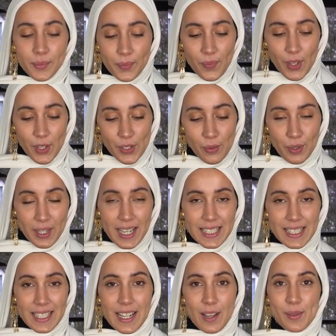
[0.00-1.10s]
So what I
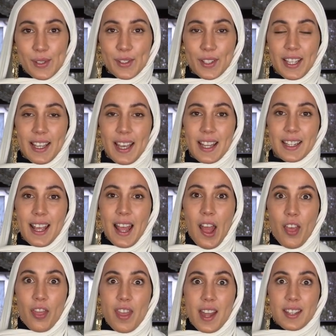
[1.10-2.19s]
did, I was looking at
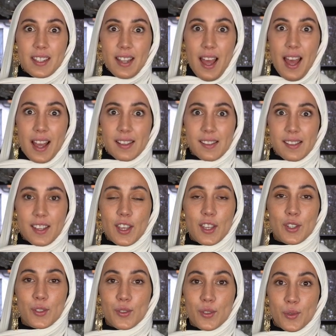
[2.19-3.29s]
that task,
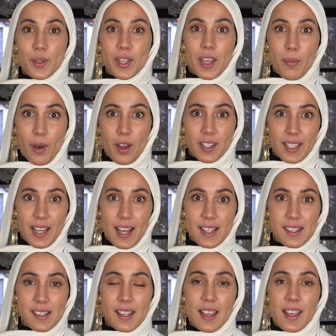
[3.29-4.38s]
doing a
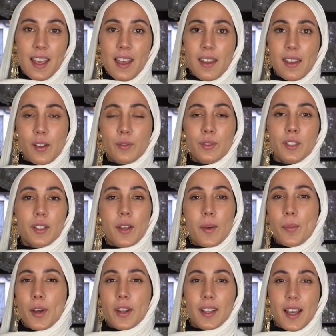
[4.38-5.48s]
podcast. And not only a
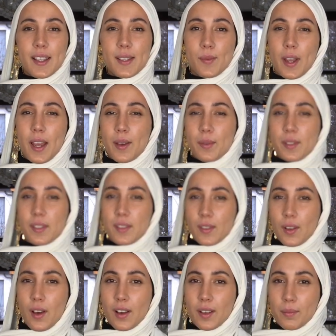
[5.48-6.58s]
podcast where I would
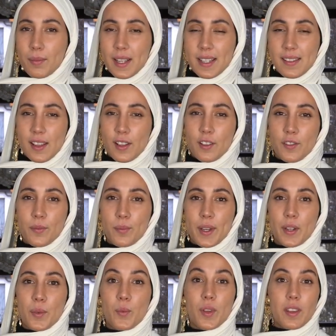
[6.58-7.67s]
talk myself, but with